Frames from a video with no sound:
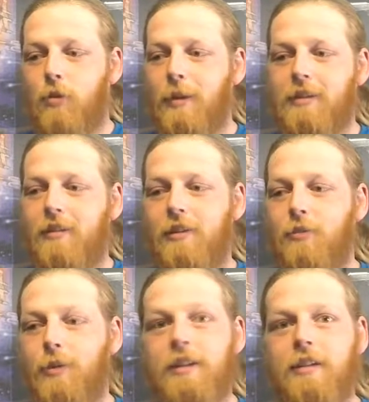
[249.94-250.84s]
basically
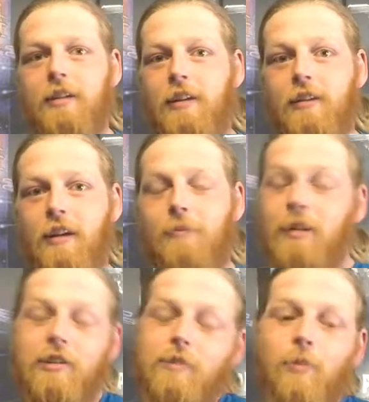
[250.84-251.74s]
the reason here, I'm
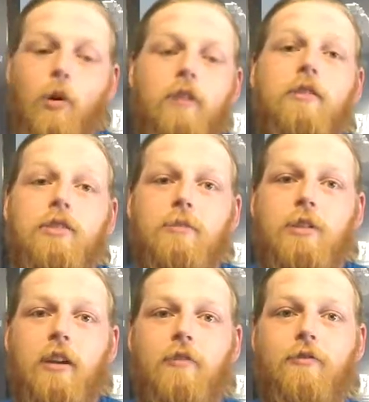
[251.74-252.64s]
gonna spoil some
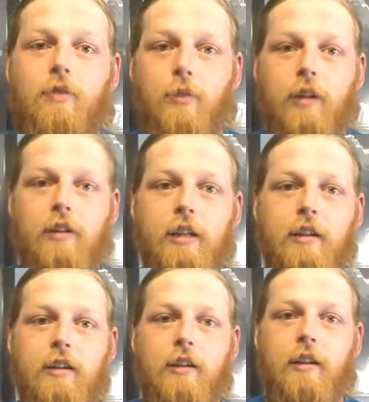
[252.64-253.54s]
stuff quickly,
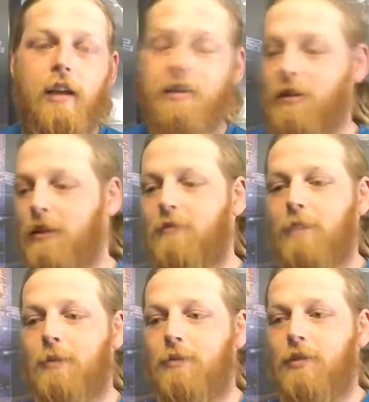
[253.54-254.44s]
and then I'll give
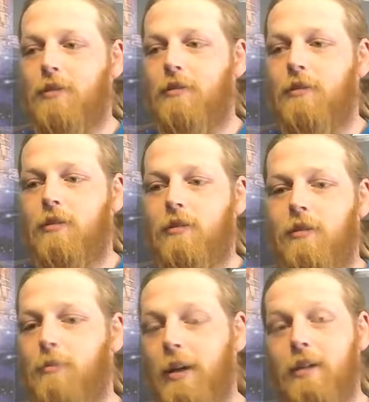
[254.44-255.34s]
my review
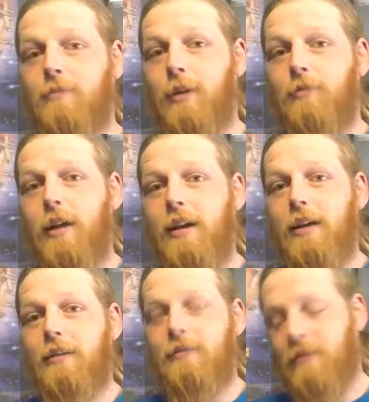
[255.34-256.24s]
or my
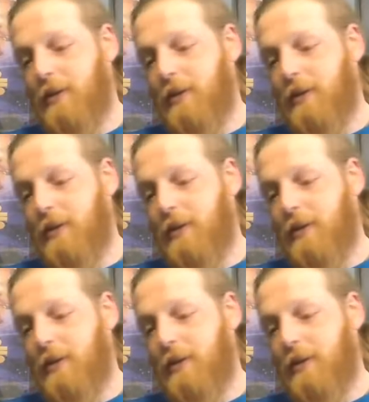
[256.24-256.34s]
rating.